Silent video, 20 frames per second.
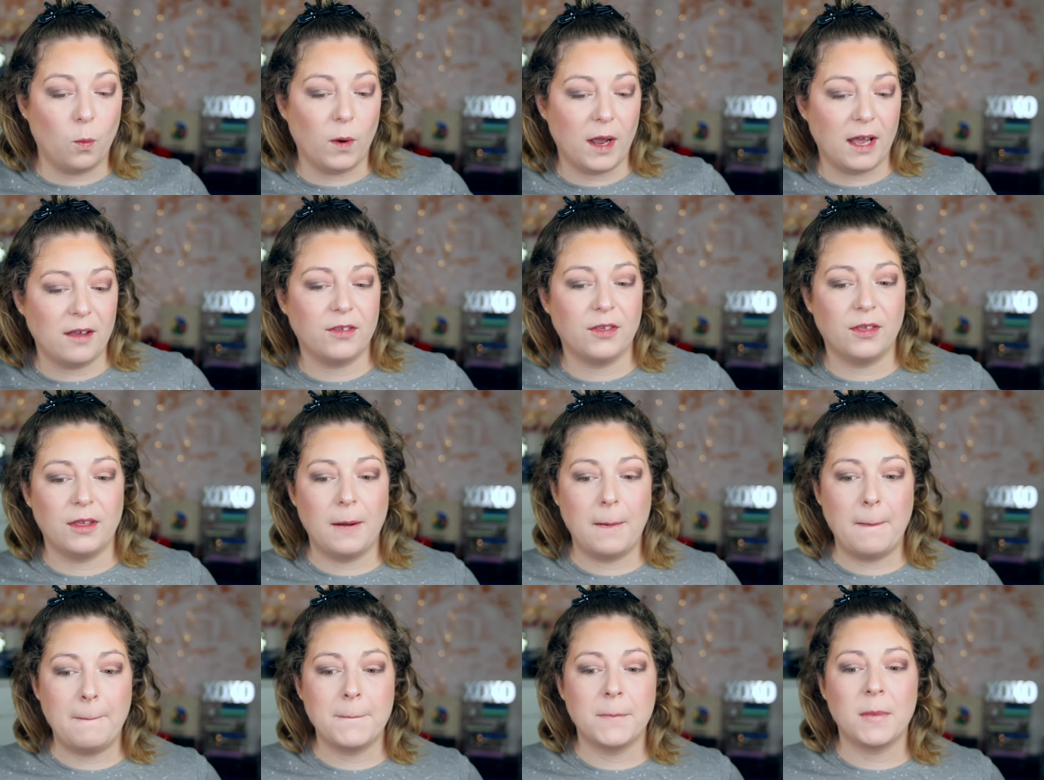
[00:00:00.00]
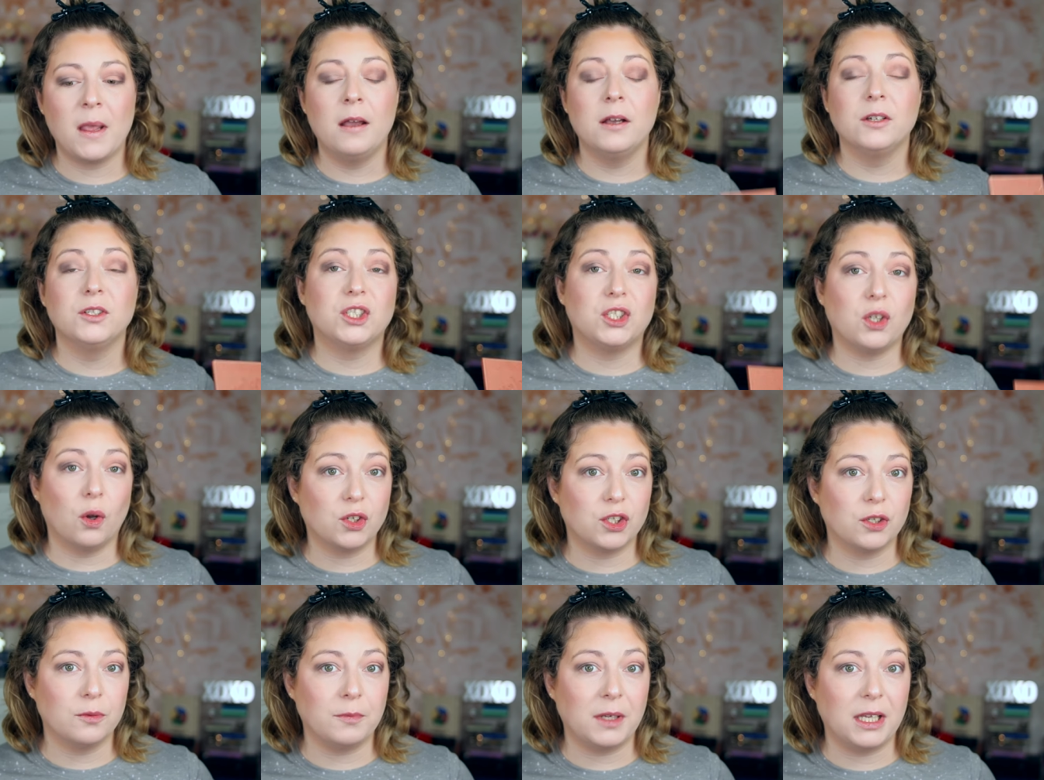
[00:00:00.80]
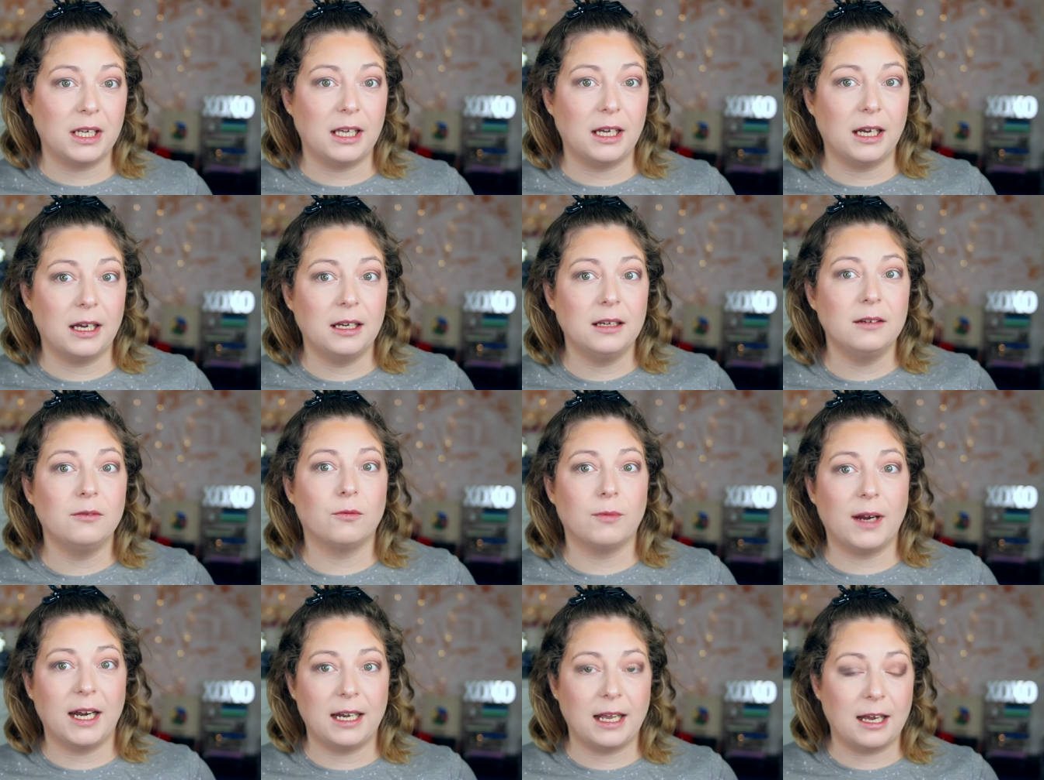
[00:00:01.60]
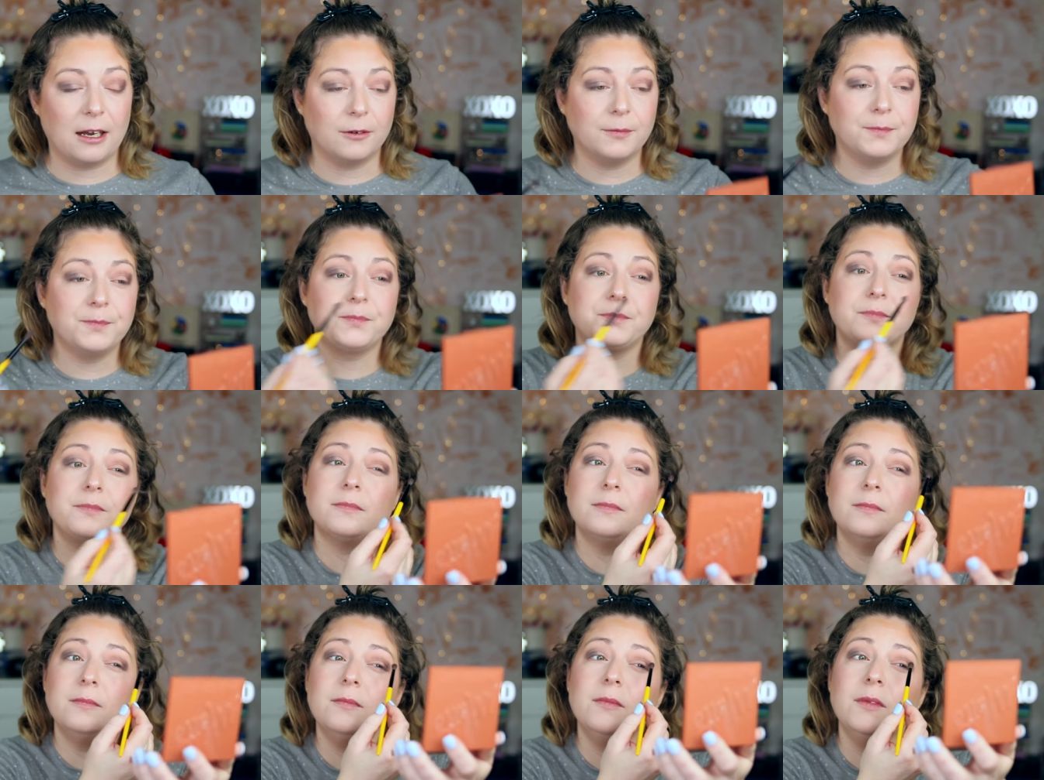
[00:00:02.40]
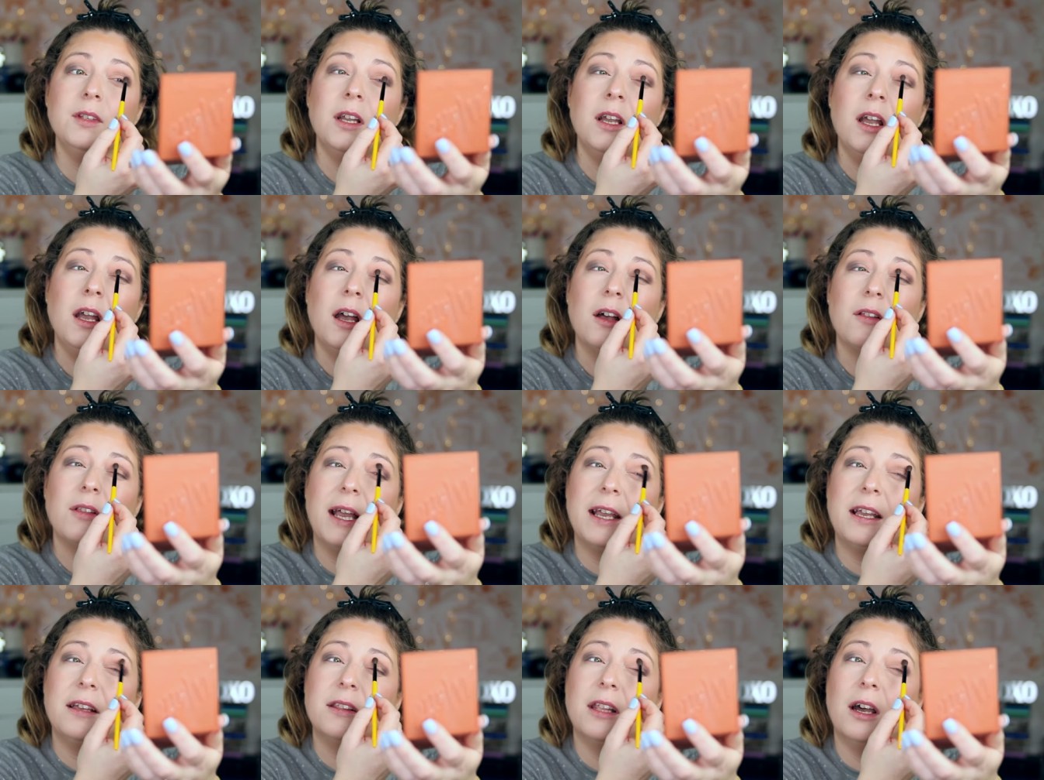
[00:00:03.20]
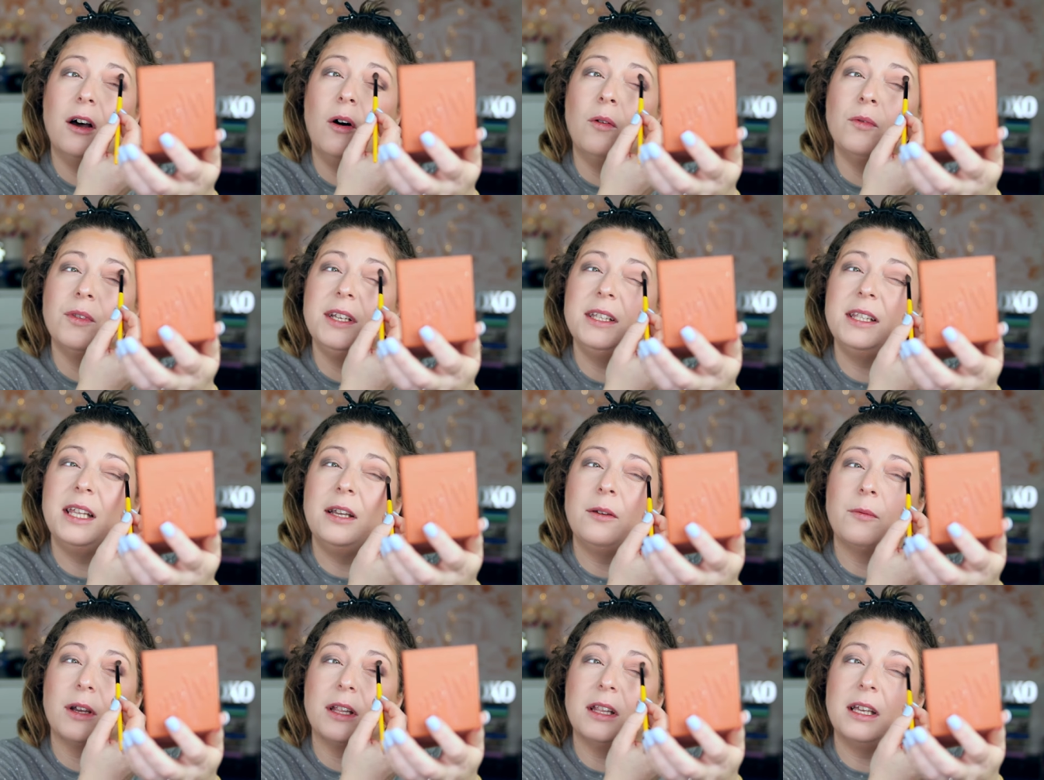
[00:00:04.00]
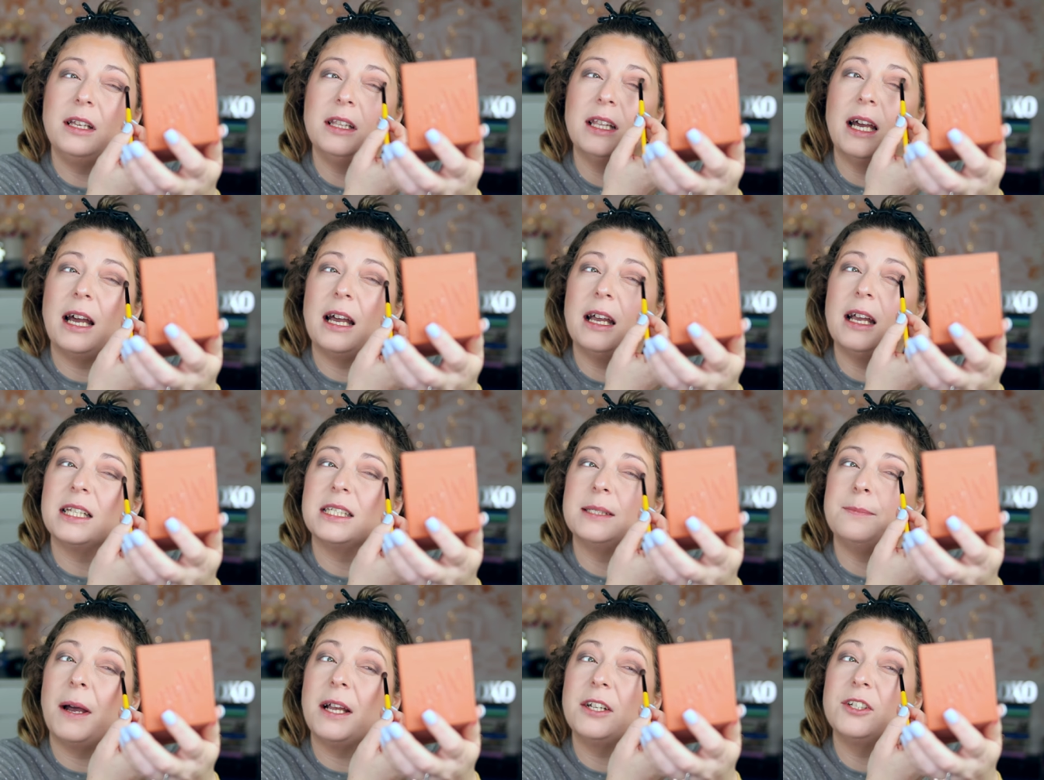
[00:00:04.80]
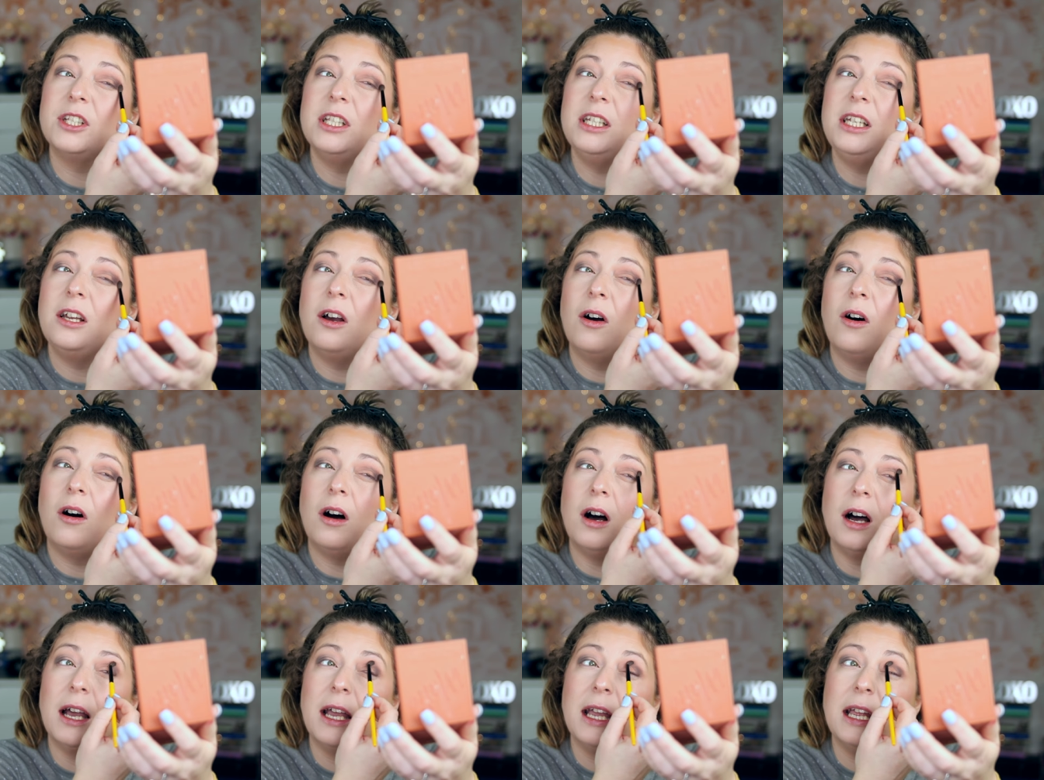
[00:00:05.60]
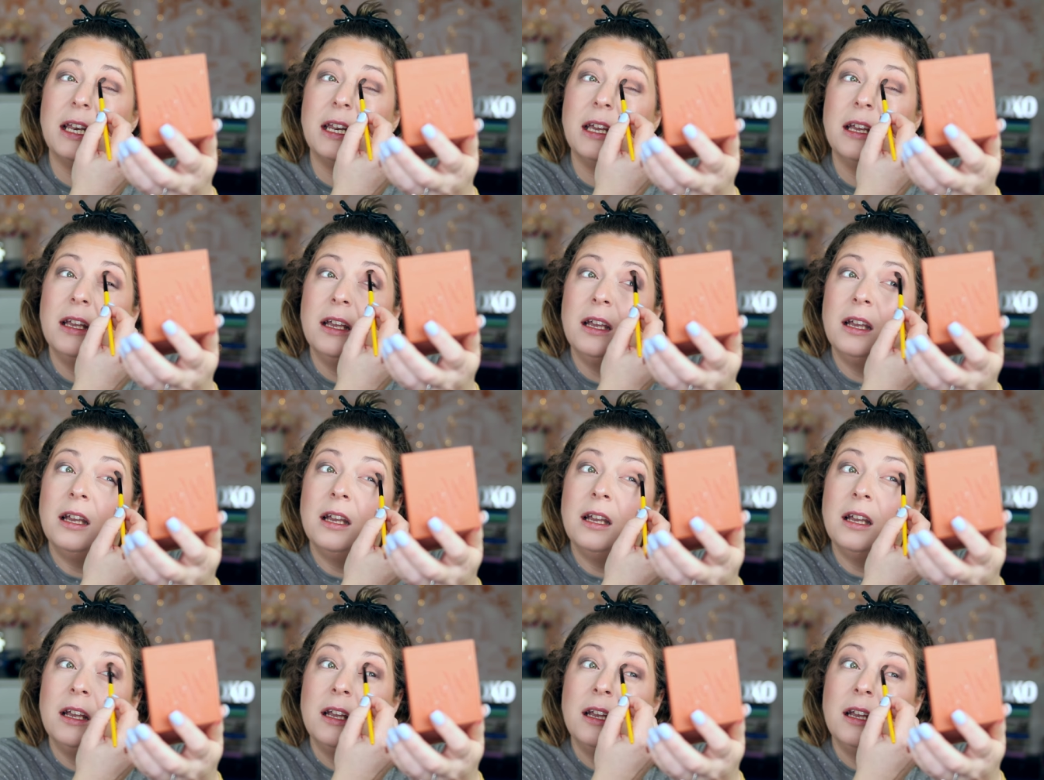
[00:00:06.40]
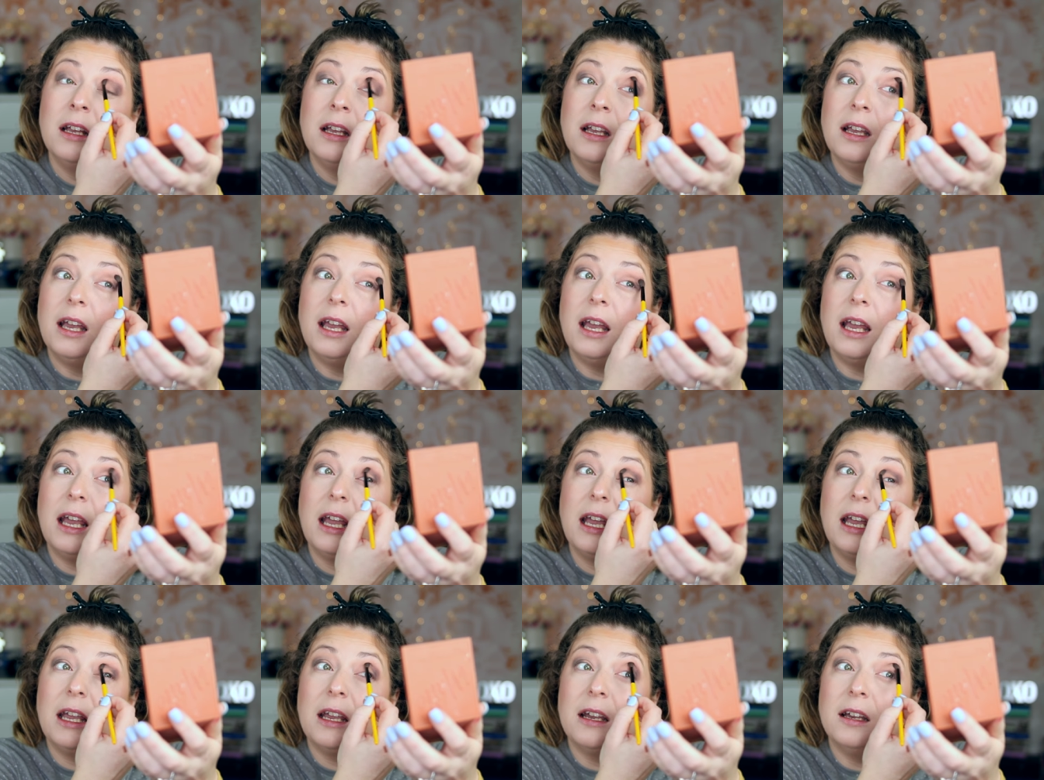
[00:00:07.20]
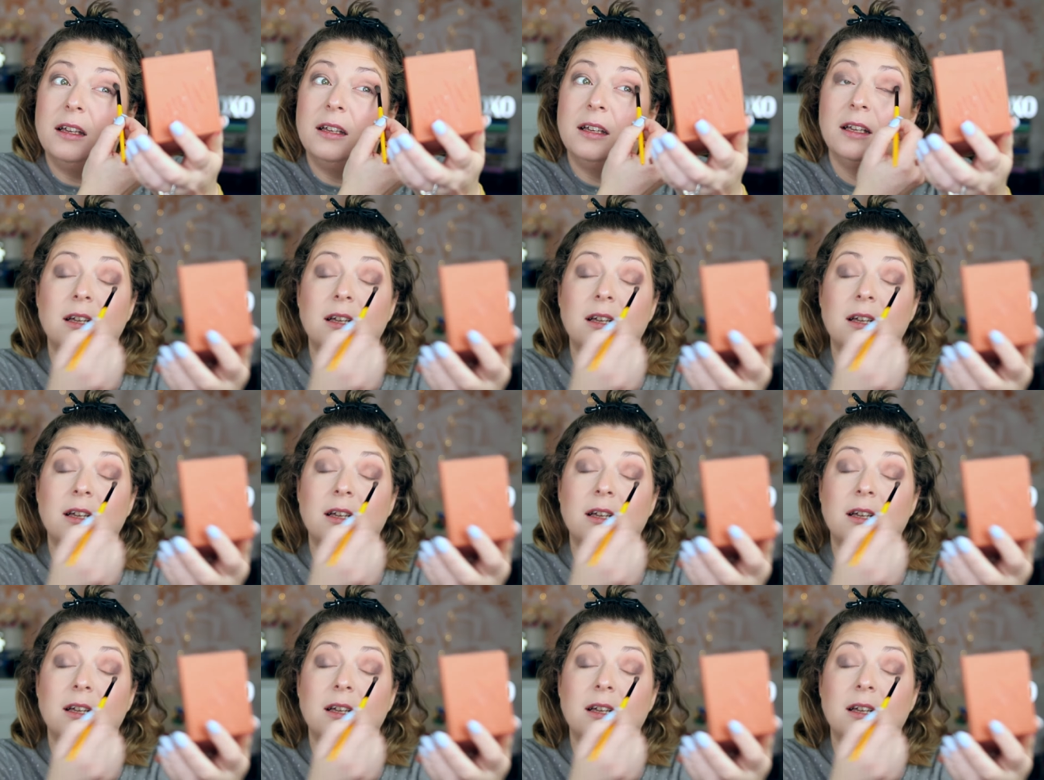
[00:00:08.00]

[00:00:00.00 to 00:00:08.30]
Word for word: with social media right now, like the only thing really that, especially on a,